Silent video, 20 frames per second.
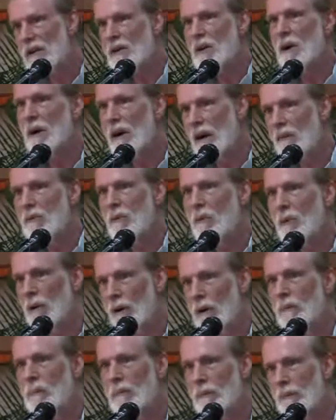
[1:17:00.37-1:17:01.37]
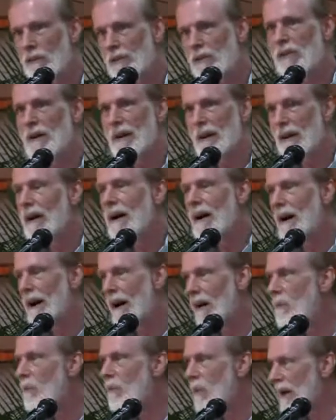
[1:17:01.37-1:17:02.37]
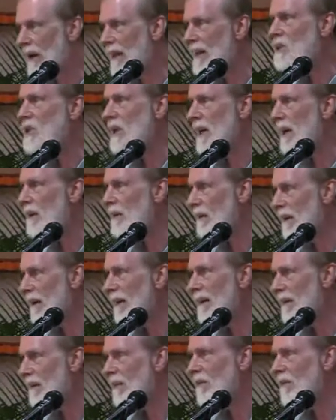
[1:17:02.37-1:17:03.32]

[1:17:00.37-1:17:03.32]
all forms of religion and